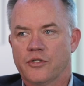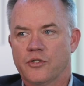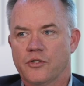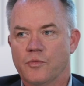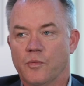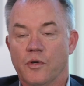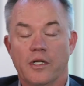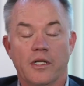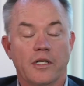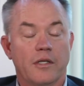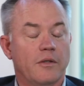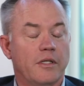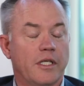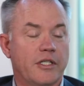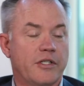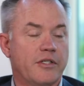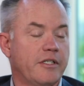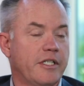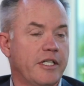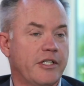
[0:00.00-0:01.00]
Well,
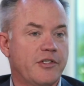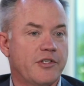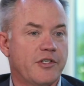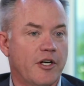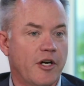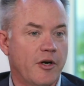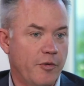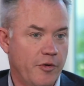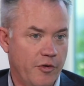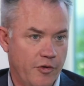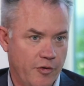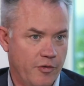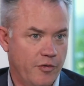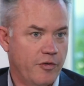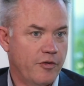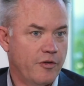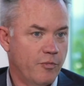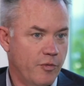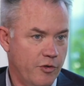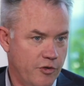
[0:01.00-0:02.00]
let's start
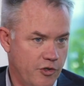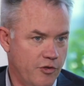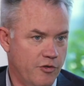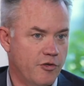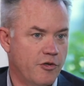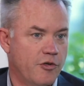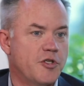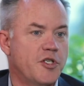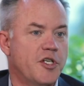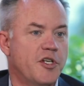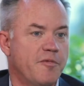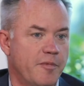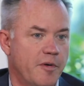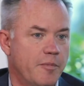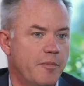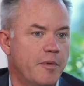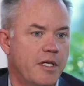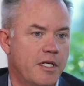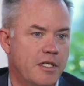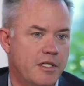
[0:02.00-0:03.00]
with junior achievement
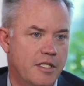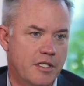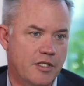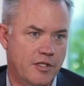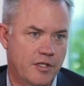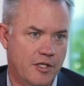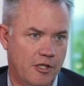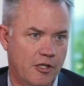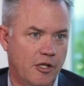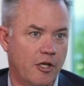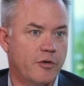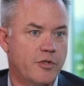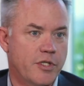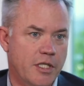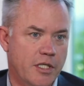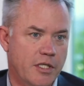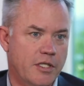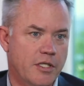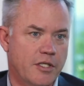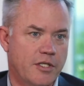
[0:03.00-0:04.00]
because it's the
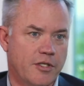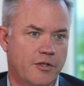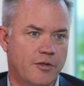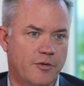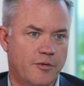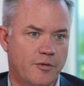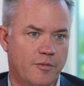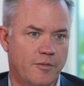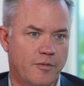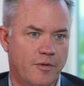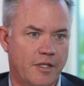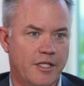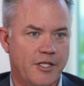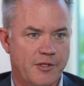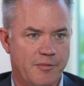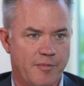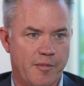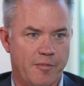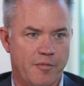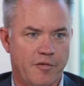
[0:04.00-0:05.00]
closest to at
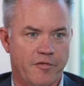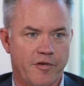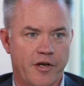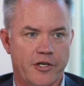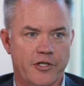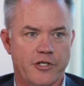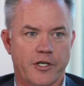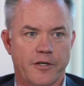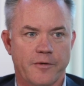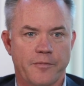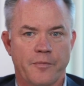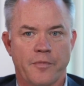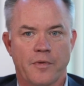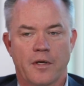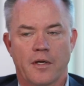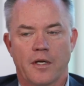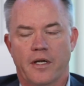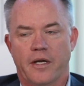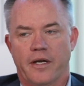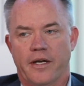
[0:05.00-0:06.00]
least my profession.
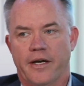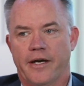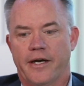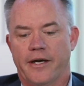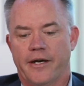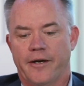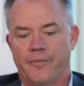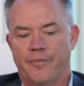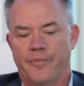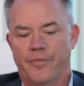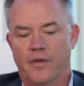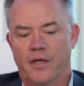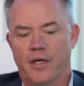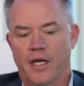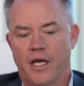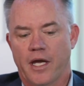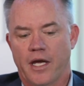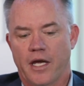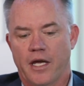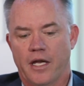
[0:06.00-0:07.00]

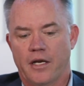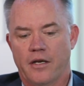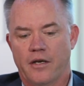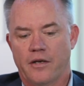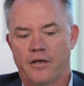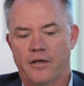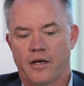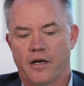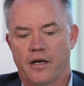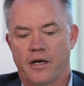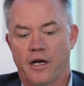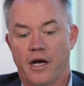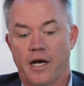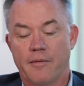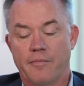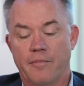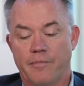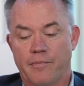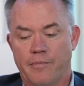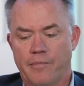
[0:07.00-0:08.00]
And I
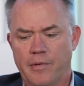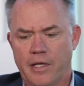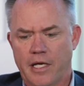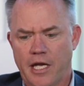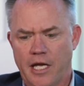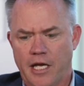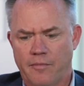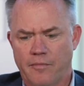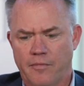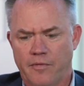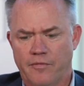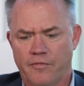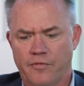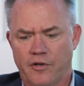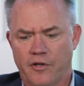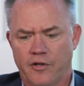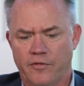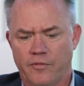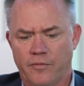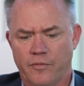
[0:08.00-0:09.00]
became
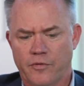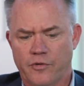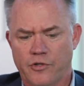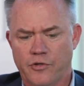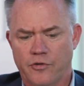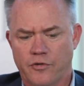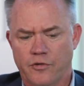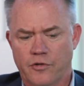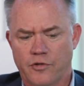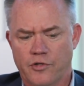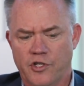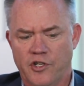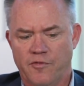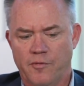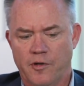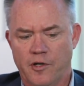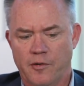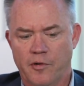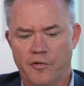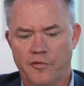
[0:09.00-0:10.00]
involved with junior
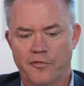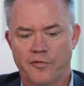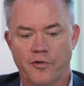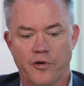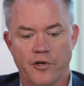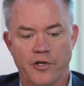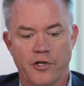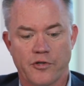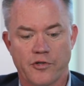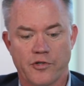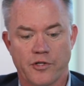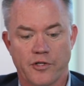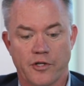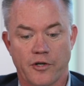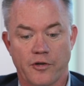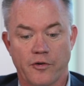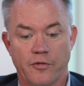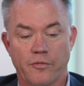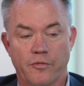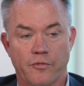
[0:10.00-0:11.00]
achievement about 4 years
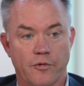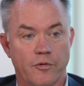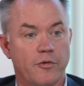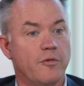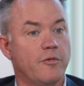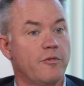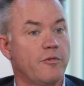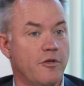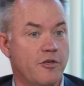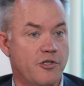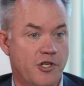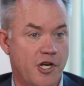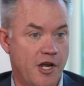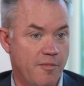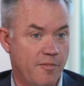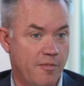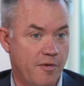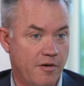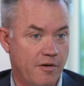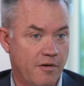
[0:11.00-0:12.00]
ago through the
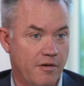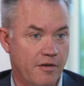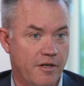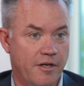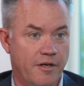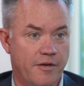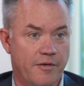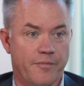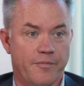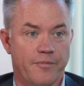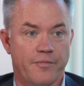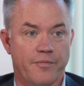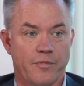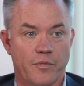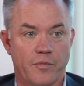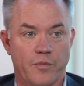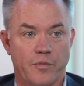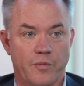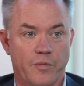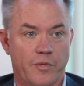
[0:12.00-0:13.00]
chamber.
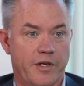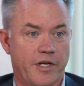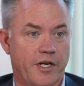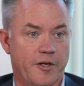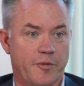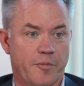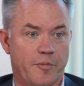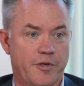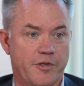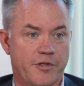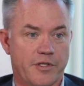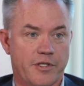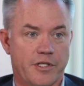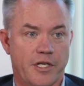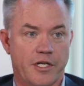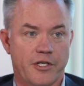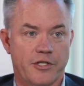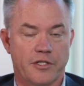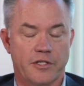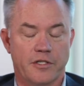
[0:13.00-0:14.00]
We had a
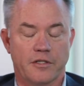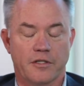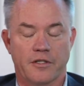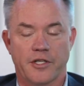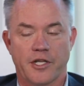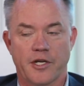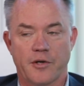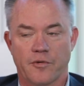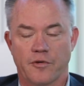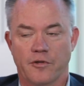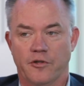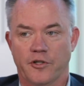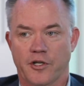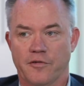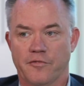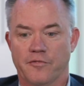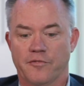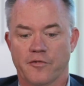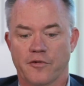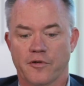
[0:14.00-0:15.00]
presentation and they were
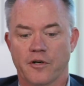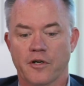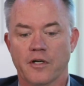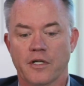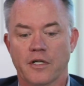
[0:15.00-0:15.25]
looking for